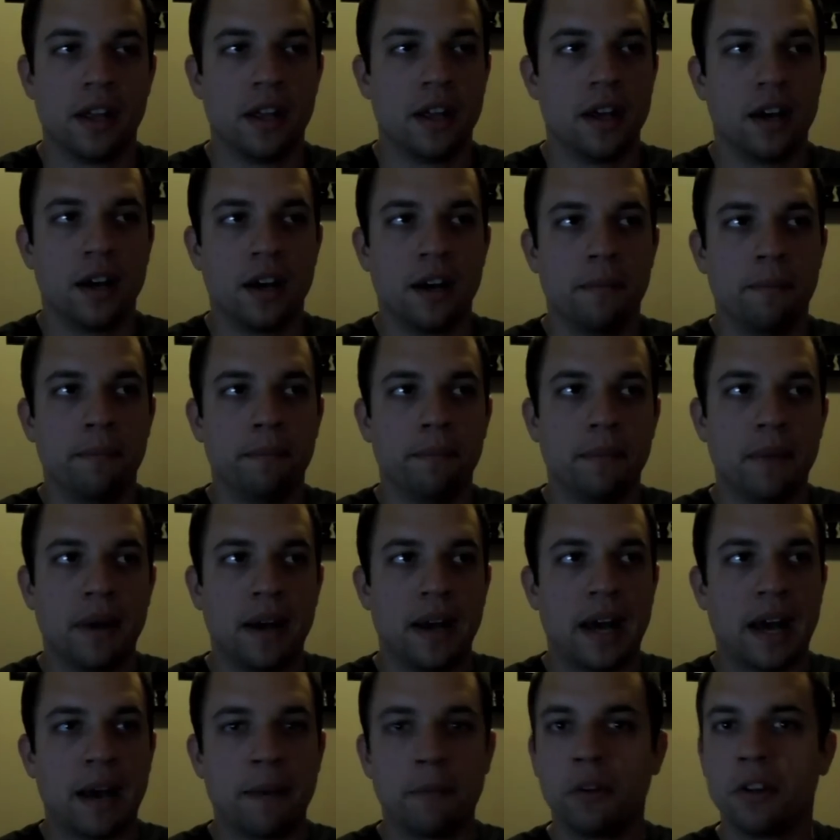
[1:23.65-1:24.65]
um,
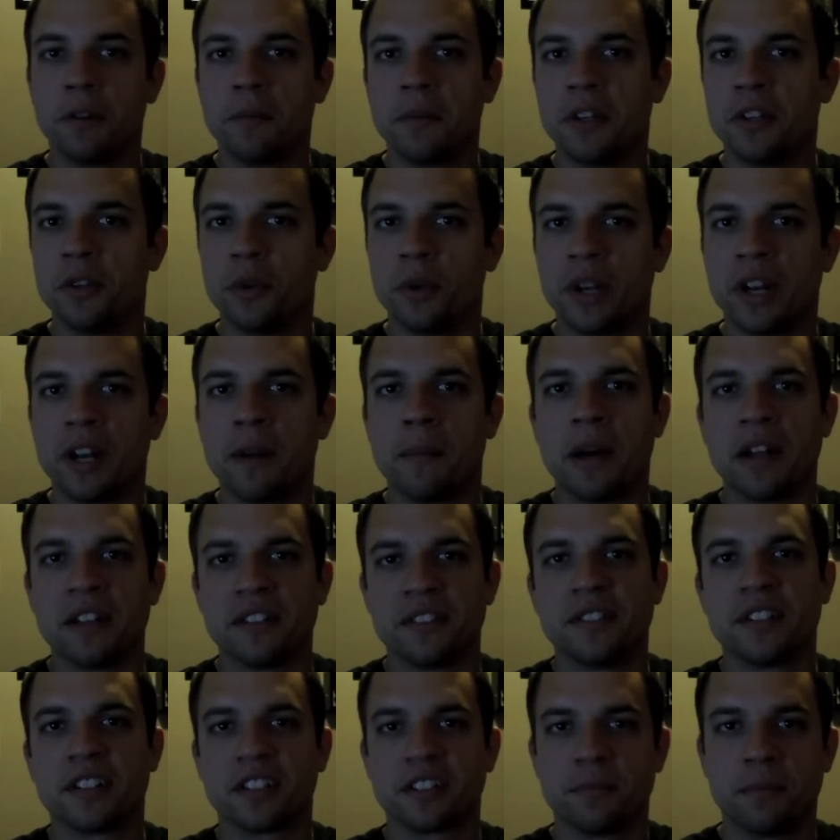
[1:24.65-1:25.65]
I've only been doing it about
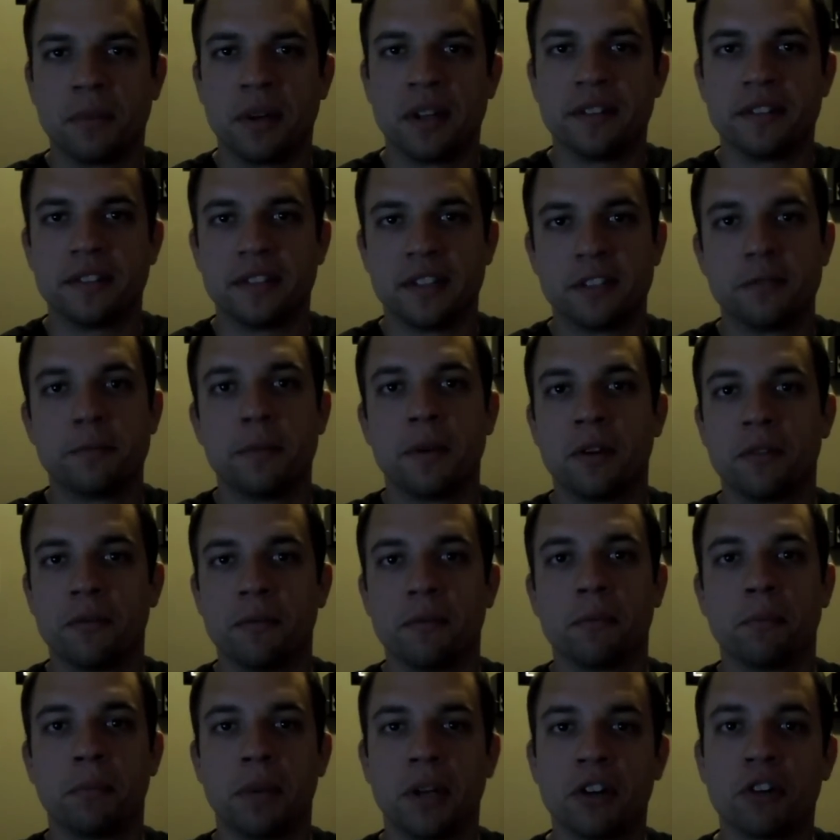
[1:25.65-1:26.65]
six months. It's been a
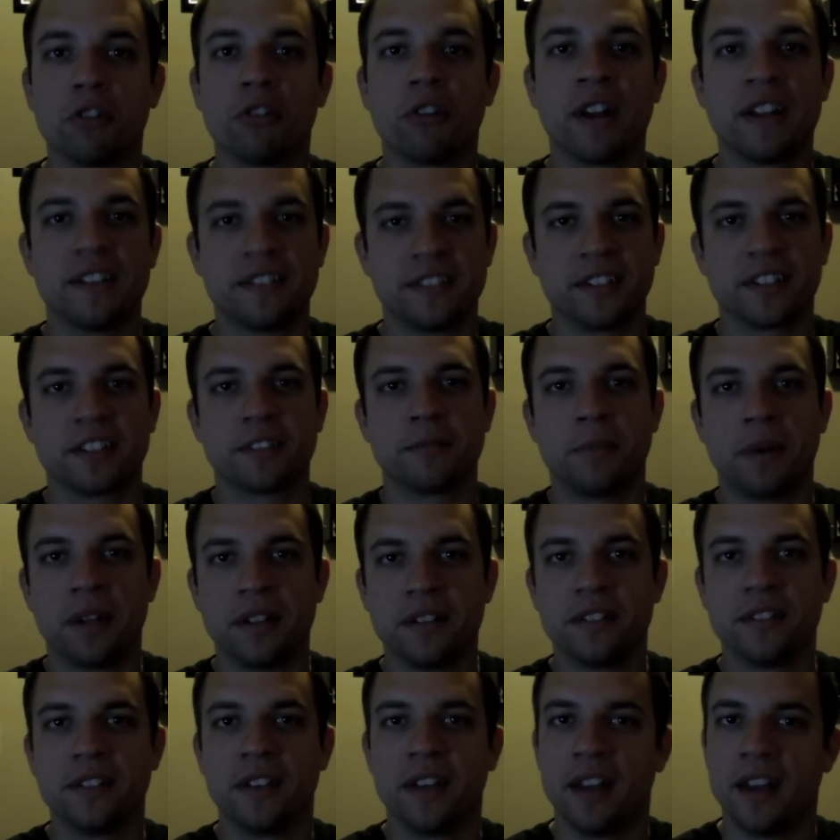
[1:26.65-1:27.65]
been a great six
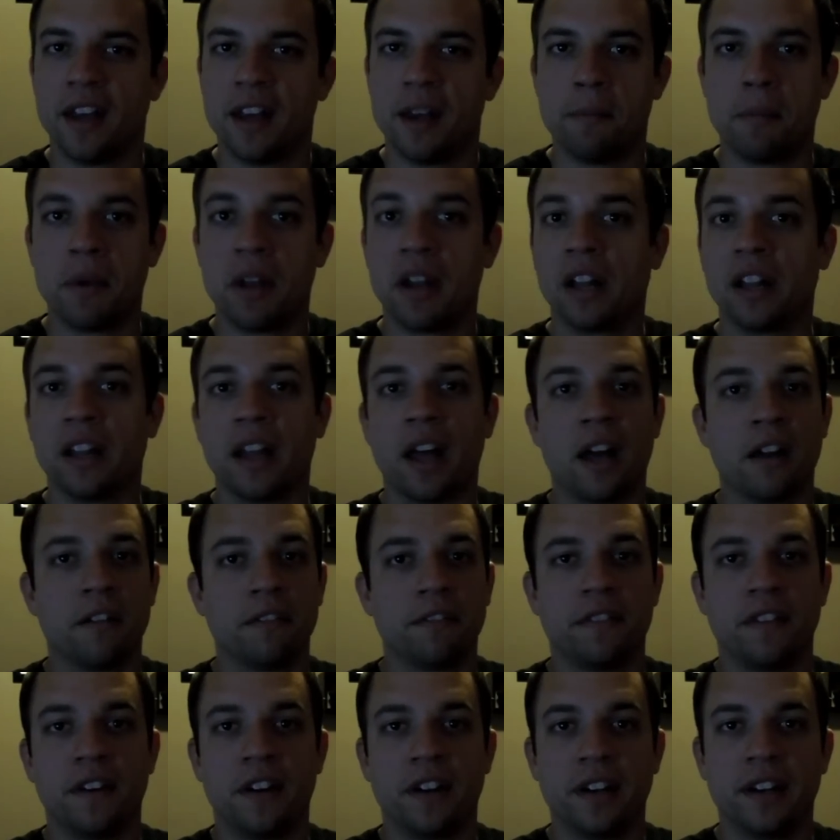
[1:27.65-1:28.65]
months. Been a lot
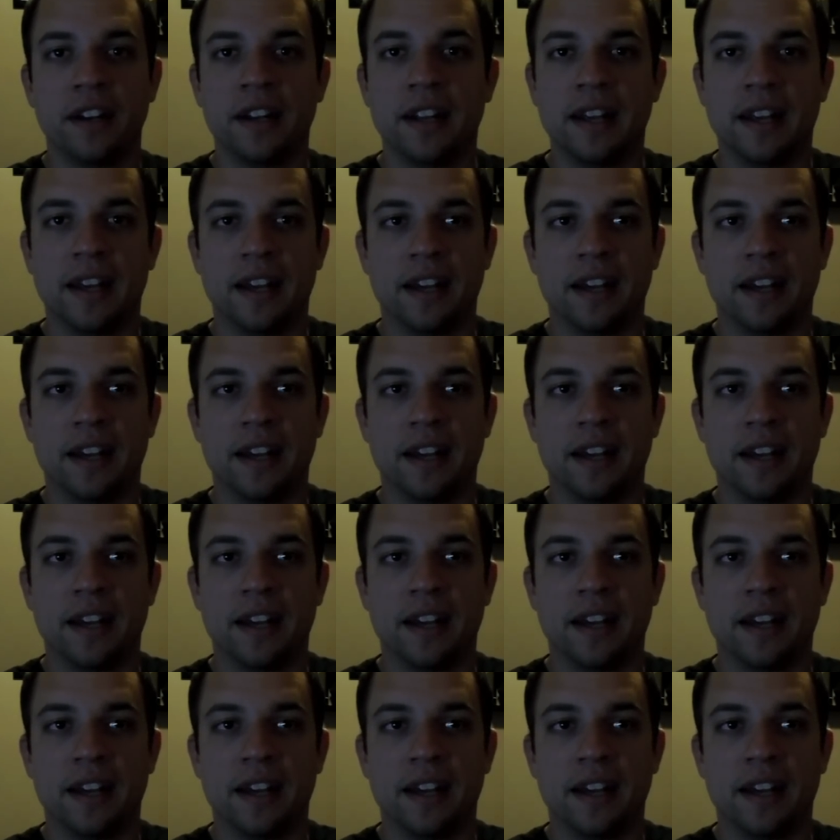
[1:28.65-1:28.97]
of fun.